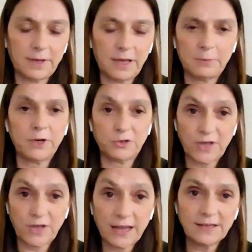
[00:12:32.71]

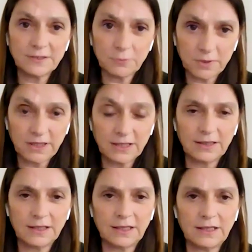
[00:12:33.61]
Buenos Aires
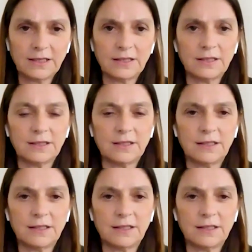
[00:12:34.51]
within the